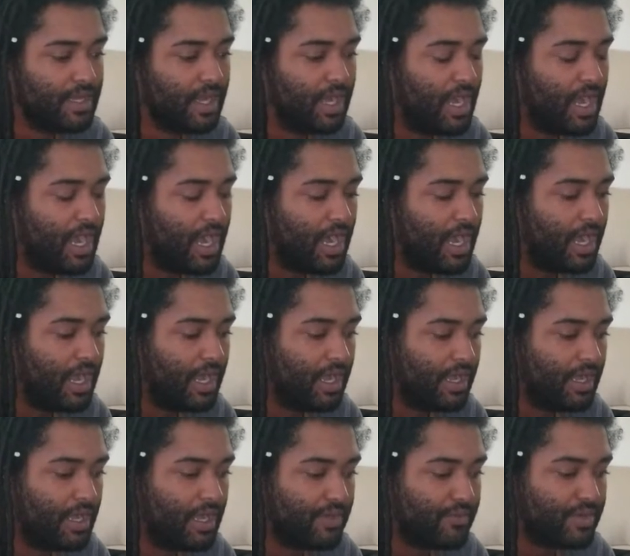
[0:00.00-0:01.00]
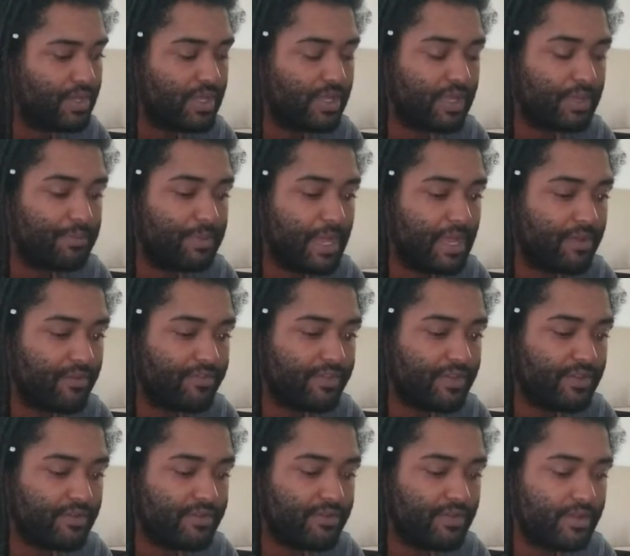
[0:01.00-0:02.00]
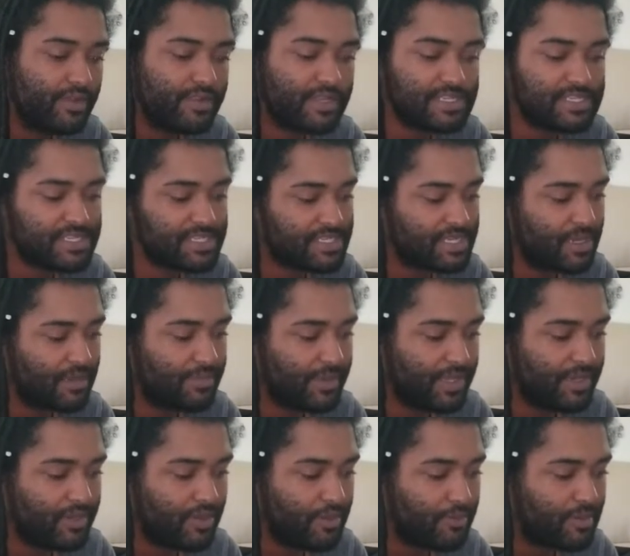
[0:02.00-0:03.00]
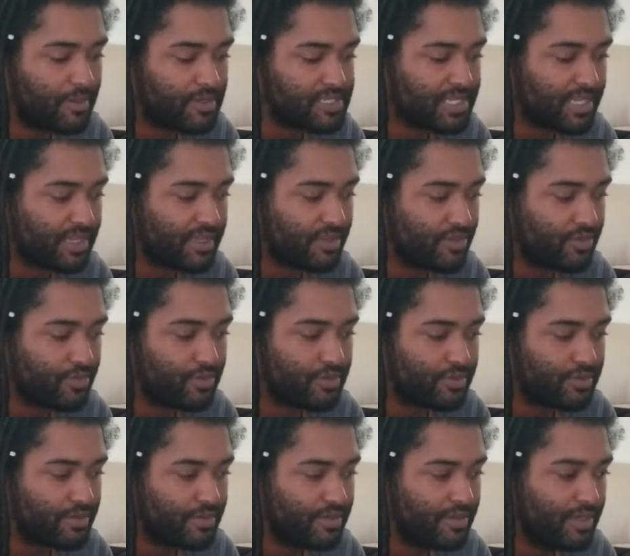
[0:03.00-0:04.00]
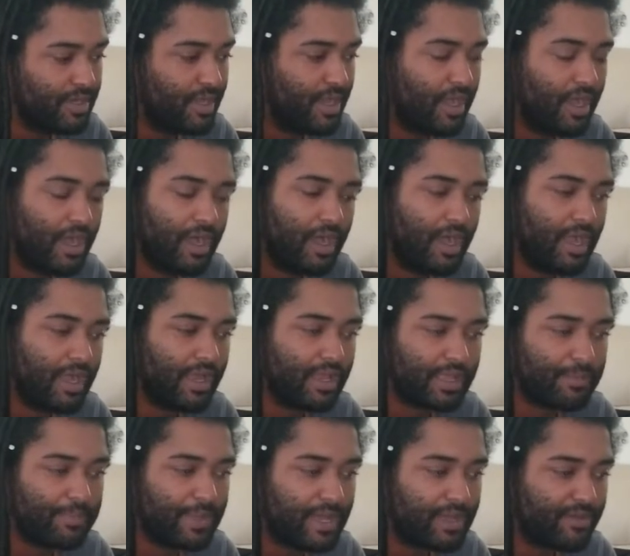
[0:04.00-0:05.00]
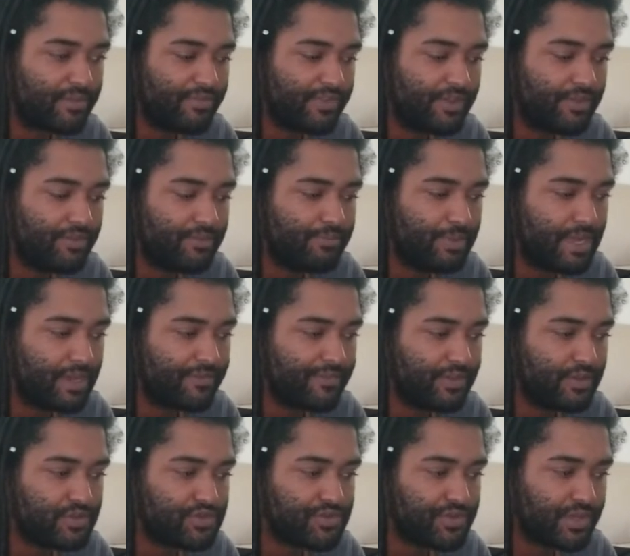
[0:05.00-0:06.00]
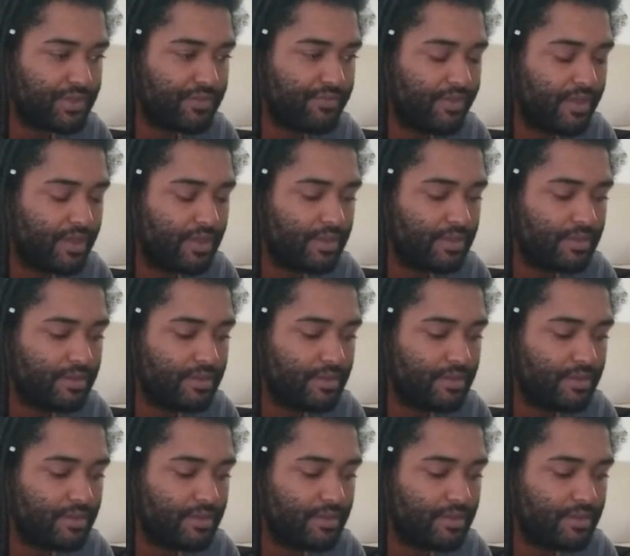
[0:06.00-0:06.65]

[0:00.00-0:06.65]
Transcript: I really like Battlefield. This is going to be in no particular order. I like Battlefield. Battlefield is really fun.